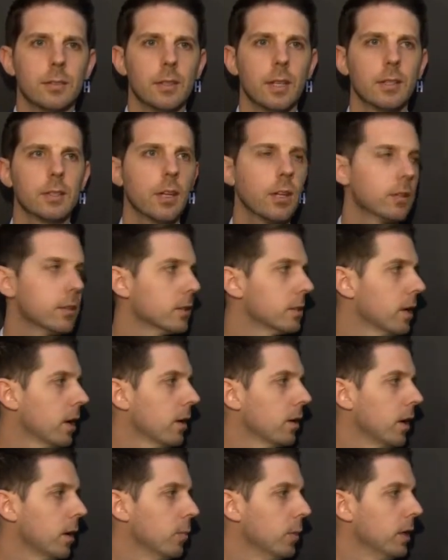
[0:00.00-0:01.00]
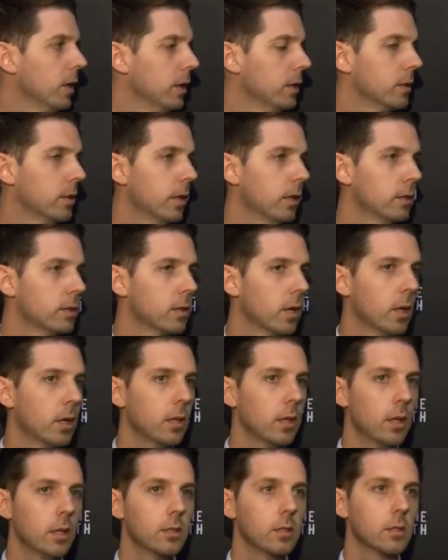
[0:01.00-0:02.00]
That's hard to tell. I mean, he's
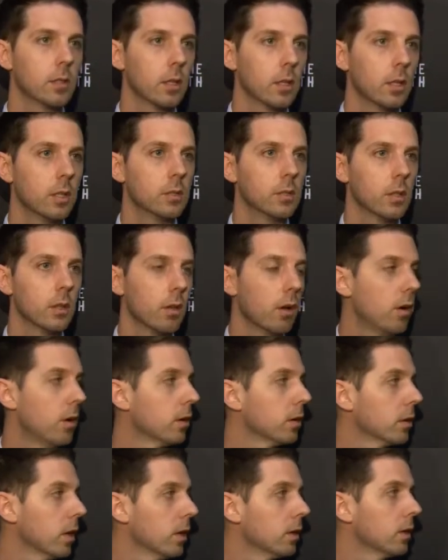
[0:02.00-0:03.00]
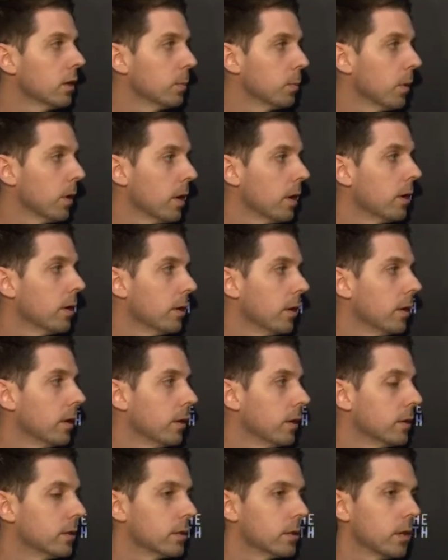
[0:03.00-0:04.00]
a long, lanky player,
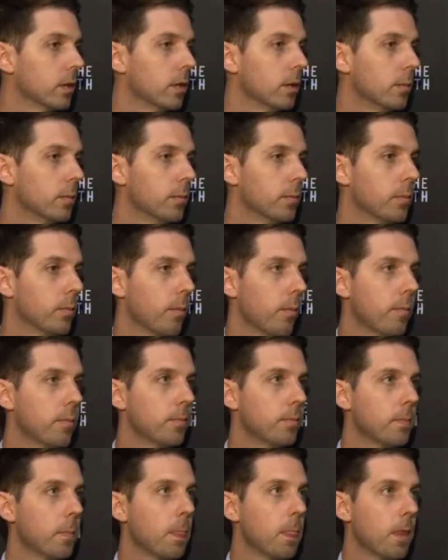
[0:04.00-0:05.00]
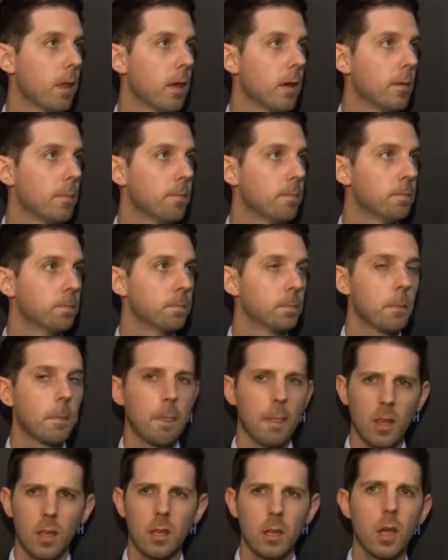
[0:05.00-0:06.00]
and that's been the thing on him is
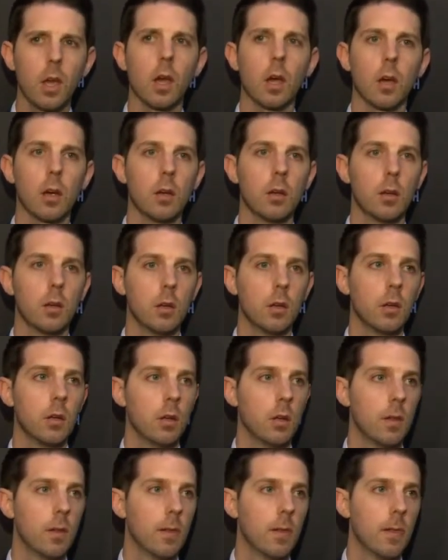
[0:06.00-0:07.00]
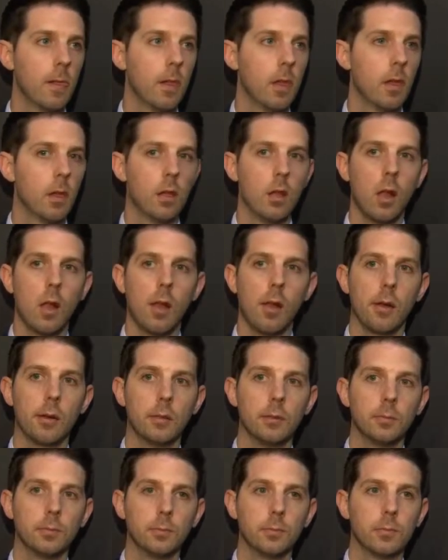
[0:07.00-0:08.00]
he's got to add weight, he's
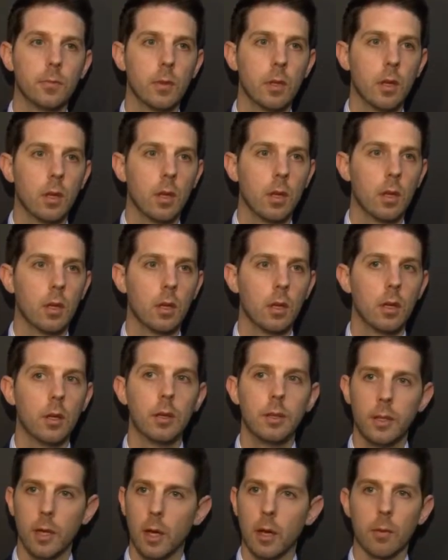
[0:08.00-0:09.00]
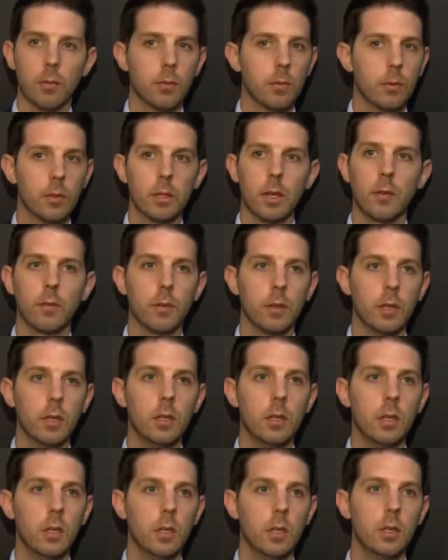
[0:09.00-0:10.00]
got to add size, he's got to get bigger.
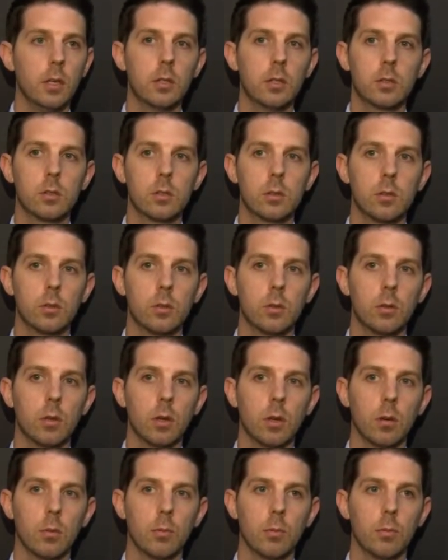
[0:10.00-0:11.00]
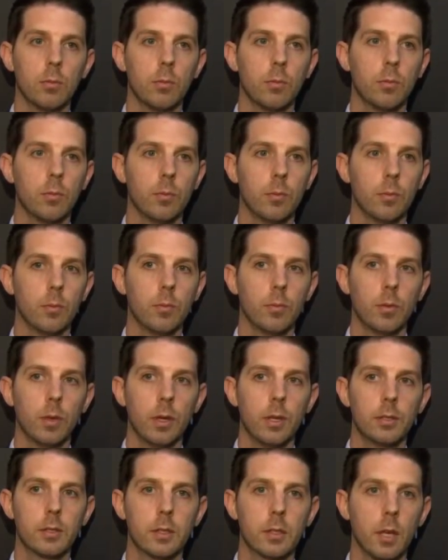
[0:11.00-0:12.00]
Definitely. He needs to.
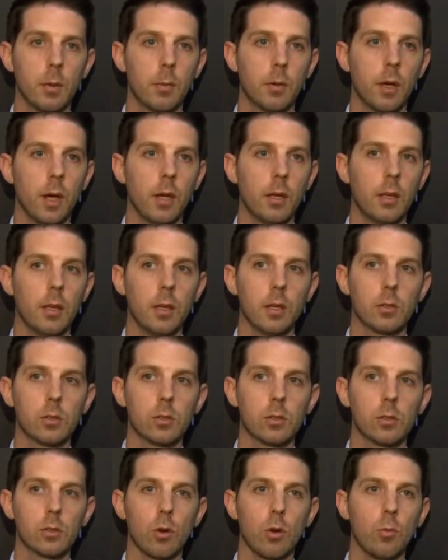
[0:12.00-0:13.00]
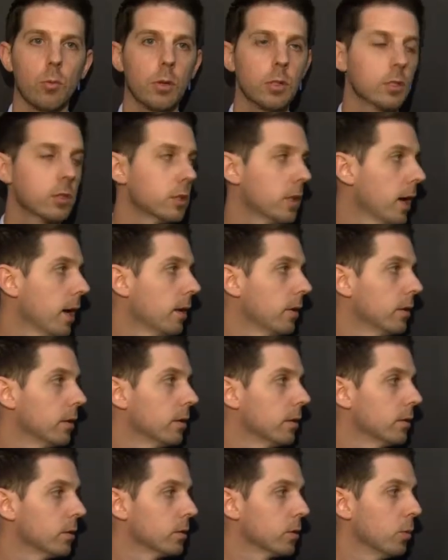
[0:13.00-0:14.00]
He's the type of guy. He has so much talent,
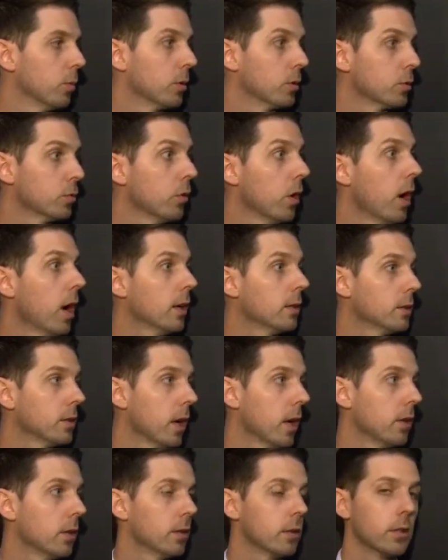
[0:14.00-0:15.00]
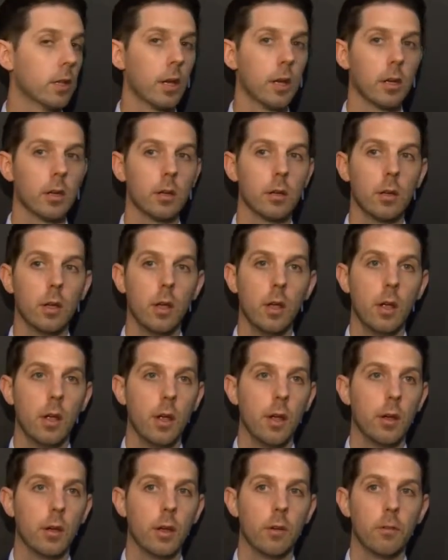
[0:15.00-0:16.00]
so much raw talent that
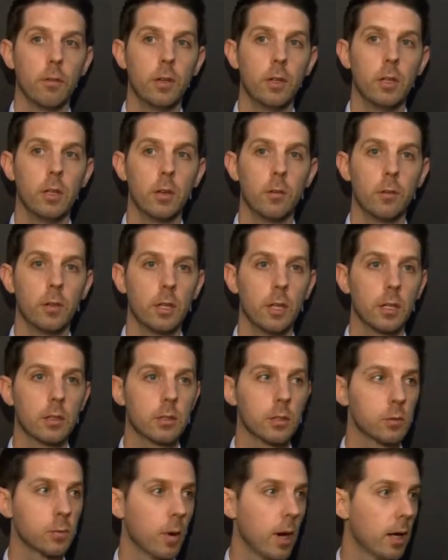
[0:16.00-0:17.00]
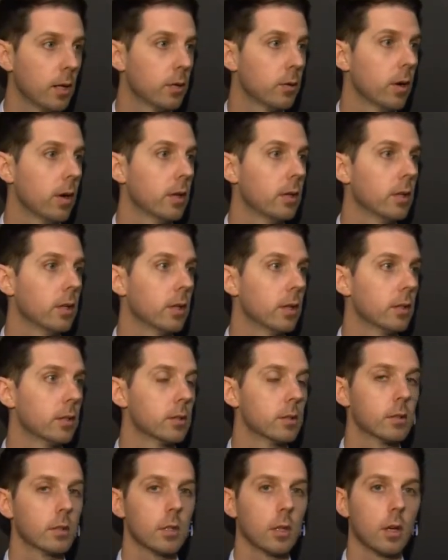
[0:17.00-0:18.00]
if he gets his body right and he
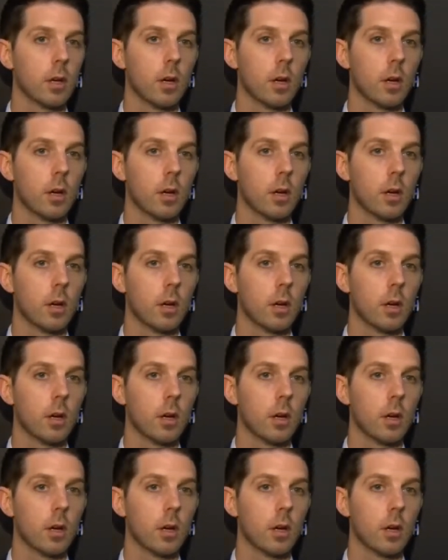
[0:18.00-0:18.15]
gets